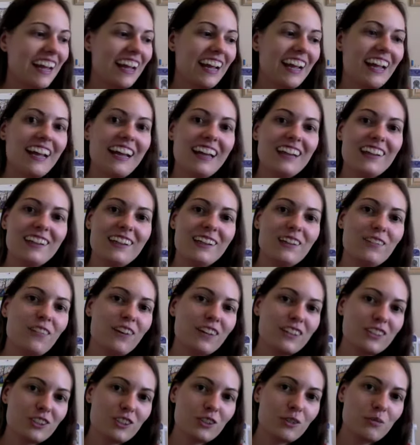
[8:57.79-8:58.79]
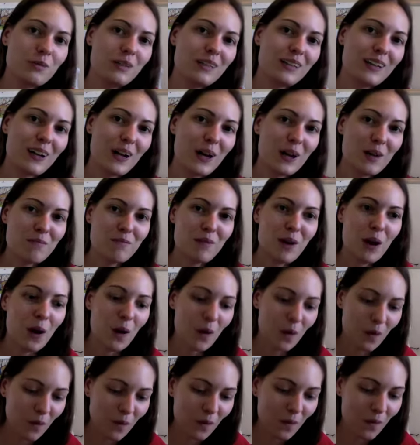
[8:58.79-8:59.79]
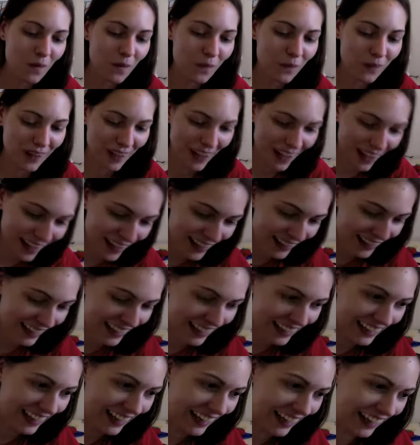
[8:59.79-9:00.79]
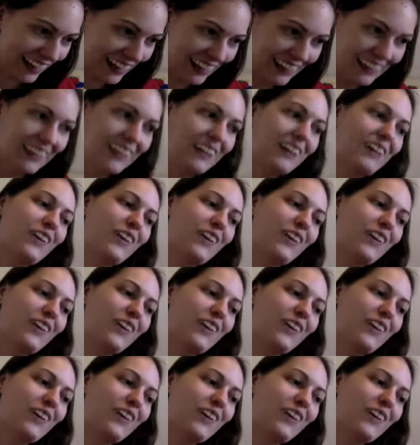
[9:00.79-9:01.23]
and he wants to become Hokage.